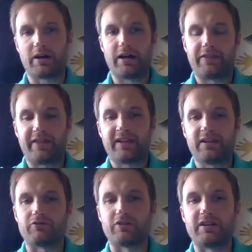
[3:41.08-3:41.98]
I think
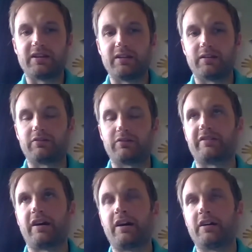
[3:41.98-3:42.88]
it really
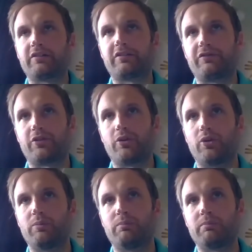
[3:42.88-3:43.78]
starts
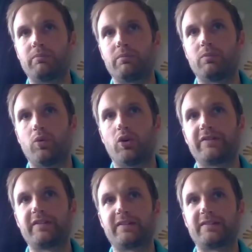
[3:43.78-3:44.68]
from
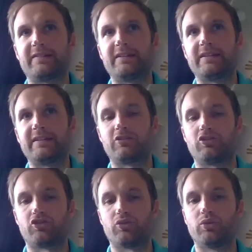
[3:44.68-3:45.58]
wanting to take
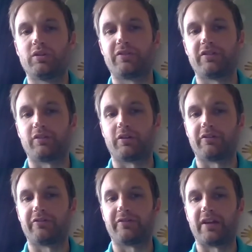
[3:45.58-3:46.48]
control of the sort
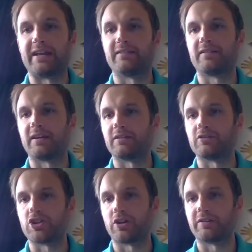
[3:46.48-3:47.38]
of
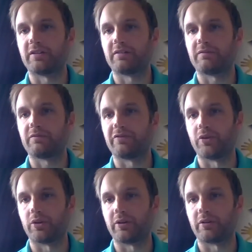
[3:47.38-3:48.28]
end-to-end journey
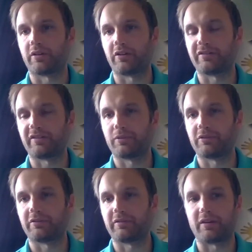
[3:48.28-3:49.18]
for our
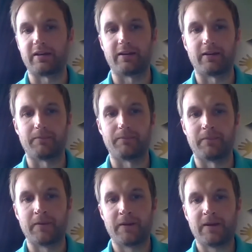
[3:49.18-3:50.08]
customers.
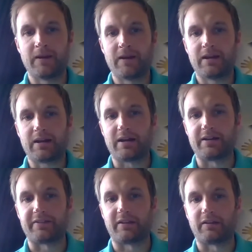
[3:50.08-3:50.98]
I
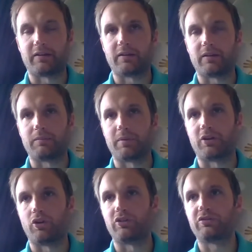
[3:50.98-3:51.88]
think
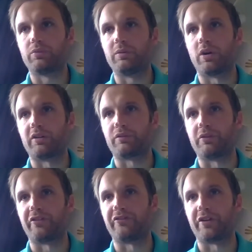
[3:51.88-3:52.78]
because we worked
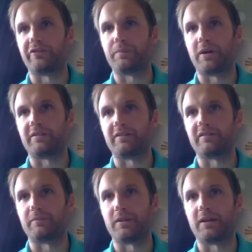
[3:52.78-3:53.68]
with a third-party
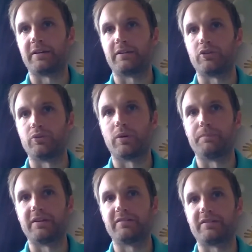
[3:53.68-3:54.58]
supplier who were
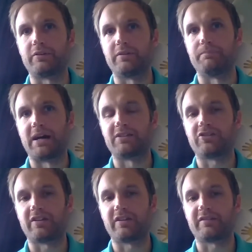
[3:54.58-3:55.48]
based down in
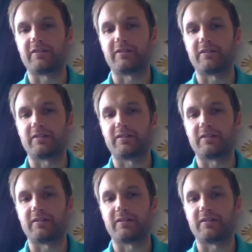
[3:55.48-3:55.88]
Manchester,